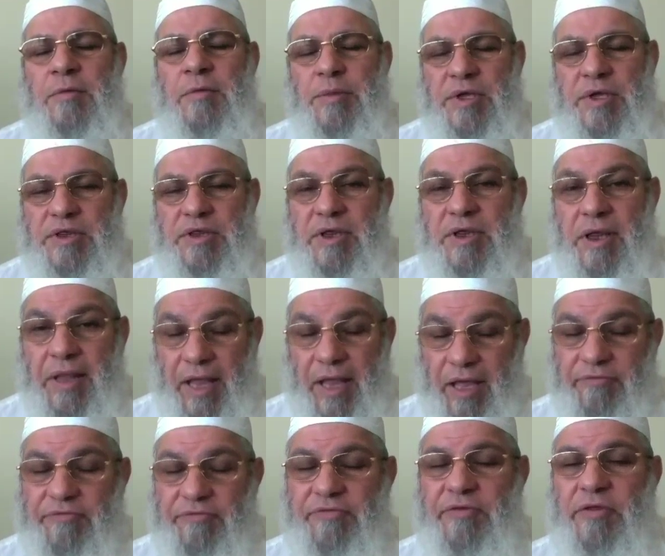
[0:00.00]
But the
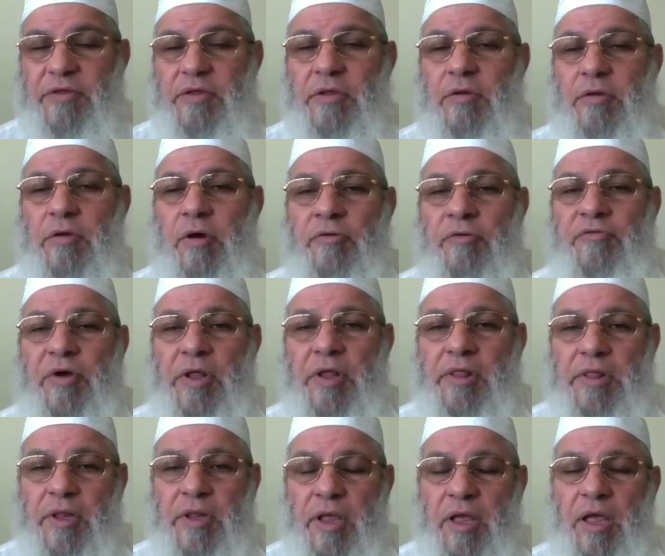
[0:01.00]
love of
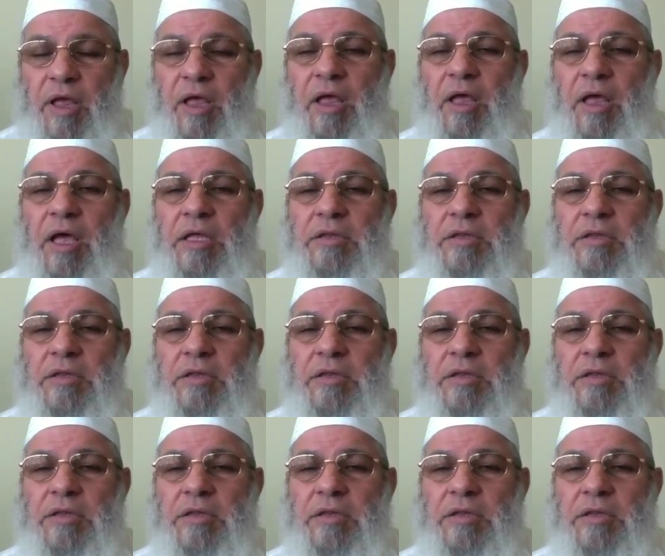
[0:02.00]
Allah